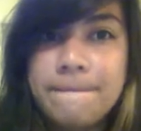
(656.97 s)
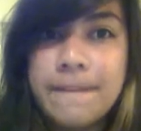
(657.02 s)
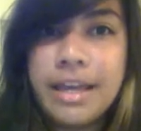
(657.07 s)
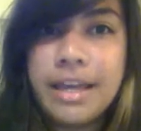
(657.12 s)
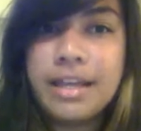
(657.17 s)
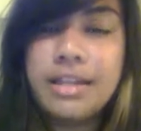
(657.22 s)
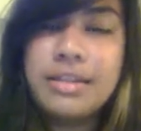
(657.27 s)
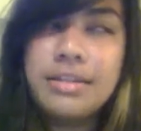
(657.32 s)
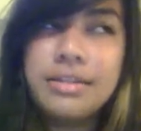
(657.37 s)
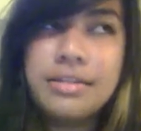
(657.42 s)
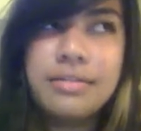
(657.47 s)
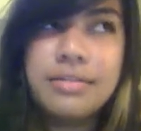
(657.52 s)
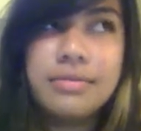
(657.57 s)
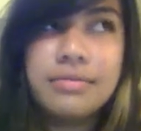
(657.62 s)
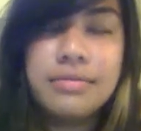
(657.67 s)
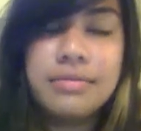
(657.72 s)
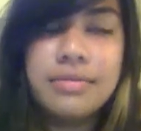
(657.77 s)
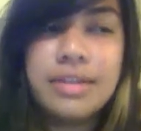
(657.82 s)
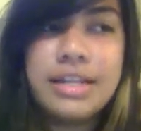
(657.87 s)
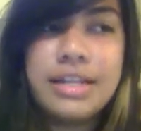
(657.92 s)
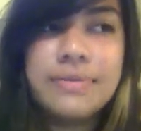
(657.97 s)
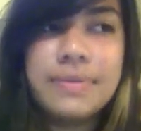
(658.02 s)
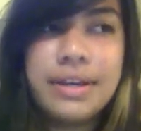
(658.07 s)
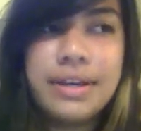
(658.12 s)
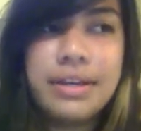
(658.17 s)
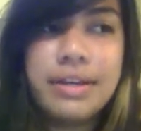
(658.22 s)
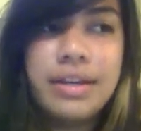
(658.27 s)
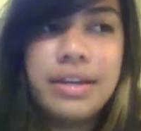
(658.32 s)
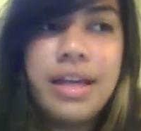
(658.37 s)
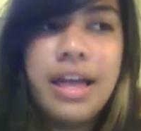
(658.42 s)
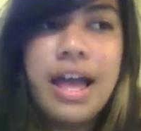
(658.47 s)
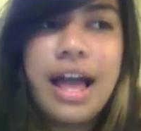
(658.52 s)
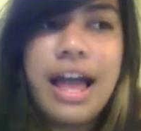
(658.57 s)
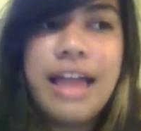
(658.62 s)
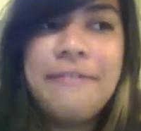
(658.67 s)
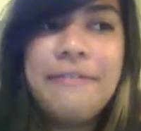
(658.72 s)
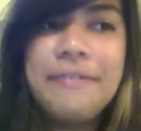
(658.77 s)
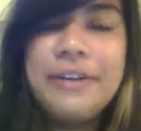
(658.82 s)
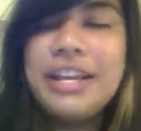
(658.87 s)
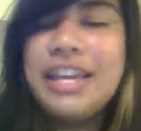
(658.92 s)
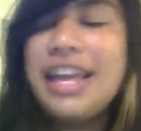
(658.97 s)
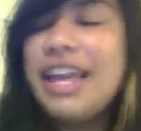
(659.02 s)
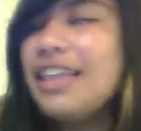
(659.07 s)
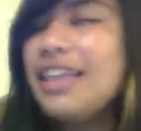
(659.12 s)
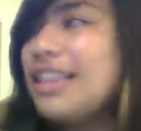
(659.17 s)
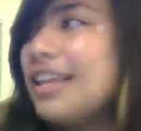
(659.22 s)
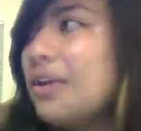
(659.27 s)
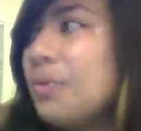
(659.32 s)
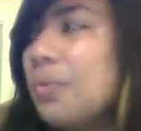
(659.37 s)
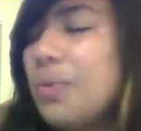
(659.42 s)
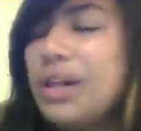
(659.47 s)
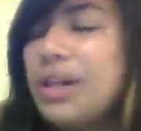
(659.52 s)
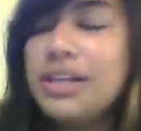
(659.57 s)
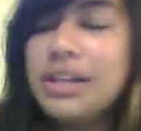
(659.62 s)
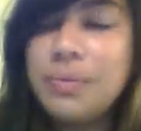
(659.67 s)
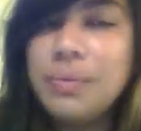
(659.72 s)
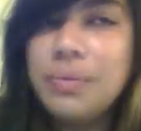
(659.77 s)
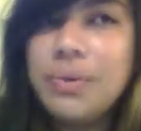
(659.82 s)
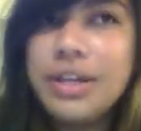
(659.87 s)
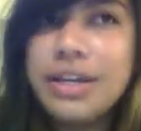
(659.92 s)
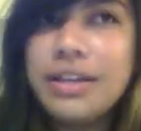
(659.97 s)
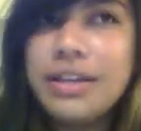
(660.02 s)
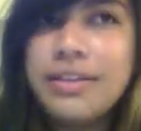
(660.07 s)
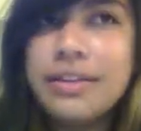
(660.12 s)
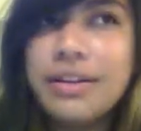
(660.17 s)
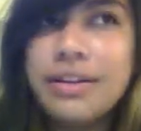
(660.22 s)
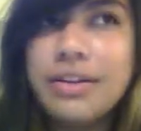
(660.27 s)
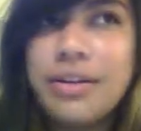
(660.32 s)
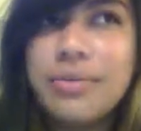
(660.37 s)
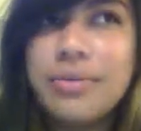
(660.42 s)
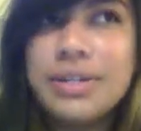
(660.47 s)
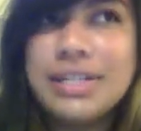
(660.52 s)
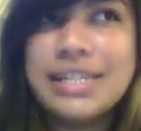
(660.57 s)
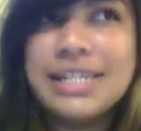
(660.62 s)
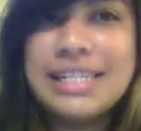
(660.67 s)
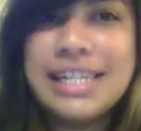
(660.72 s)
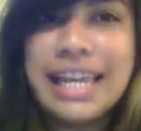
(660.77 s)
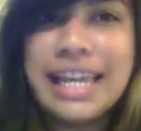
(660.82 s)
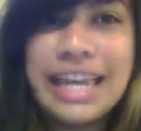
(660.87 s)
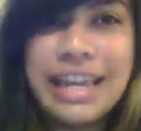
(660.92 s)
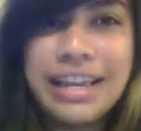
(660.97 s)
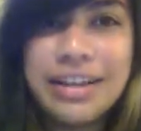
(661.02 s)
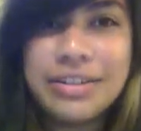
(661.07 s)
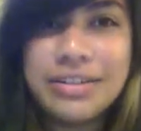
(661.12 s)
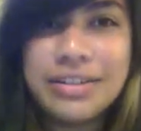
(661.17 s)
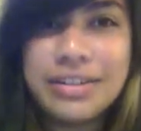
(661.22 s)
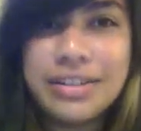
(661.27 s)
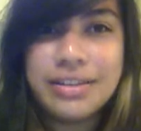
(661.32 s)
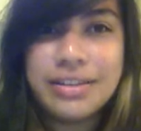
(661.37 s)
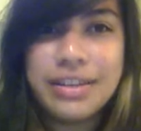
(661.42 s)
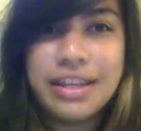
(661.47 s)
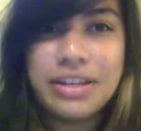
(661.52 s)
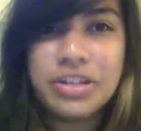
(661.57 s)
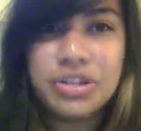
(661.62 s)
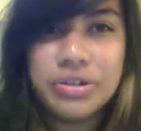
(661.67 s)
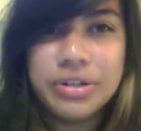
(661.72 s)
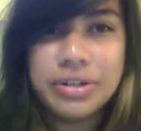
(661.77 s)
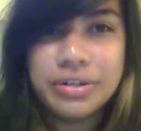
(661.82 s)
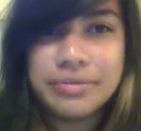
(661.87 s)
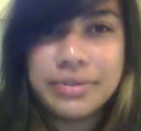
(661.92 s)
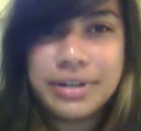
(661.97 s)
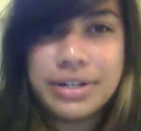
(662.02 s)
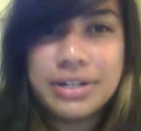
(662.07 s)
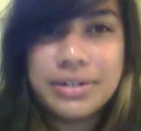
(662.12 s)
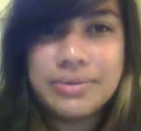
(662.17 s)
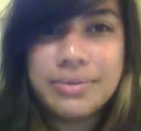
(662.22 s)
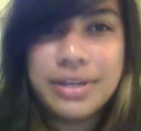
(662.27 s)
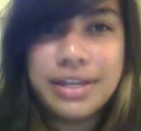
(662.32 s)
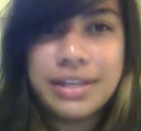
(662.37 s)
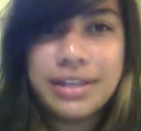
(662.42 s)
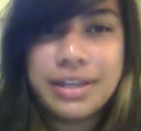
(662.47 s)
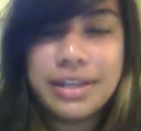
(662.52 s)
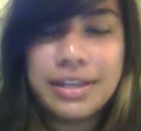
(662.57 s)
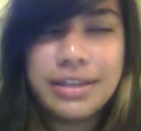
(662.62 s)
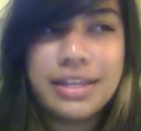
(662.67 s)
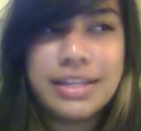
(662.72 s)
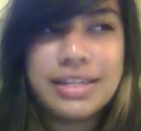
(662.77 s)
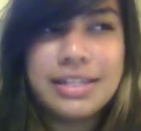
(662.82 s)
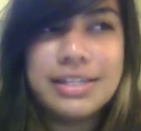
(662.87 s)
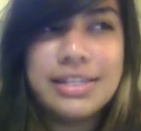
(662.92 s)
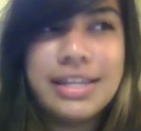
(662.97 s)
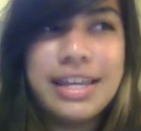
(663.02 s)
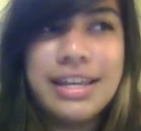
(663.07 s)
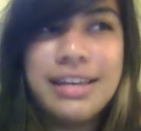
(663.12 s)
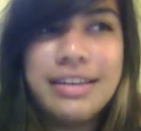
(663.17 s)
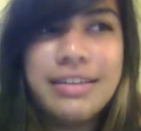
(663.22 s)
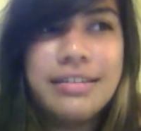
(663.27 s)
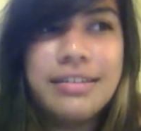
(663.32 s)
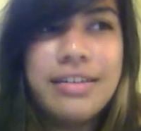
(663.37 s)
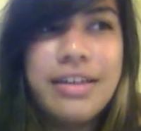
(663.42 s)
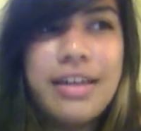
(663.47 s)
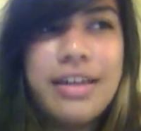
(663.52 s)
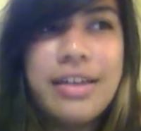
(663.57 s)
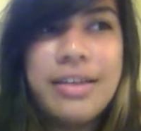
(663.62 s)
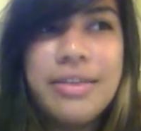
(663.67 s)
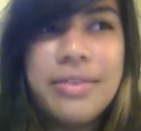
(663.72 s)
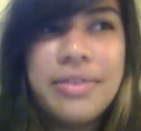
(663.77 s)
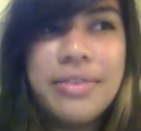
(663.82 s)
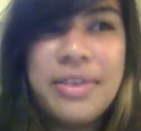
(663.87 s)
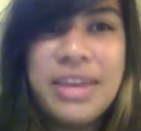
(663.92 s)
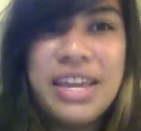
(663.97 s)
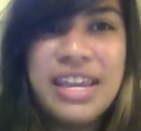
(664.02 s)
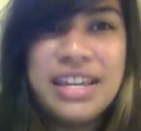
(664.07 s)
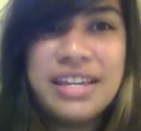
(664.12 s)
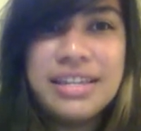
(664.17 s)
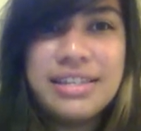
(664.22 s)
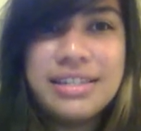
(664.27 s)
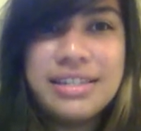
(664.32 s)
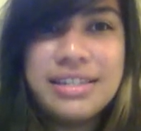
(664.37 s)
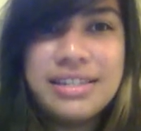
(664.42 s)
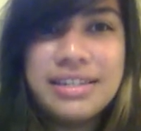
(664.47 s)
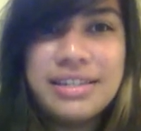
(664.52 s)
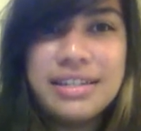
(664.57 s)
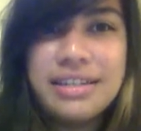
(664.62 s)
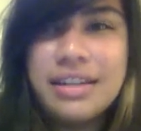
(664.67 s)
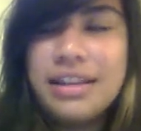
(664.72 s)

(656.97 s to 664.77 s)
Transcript: Yeah, that's why I forget, like, welcome week, they're always singing, or like during rush week, like they sing things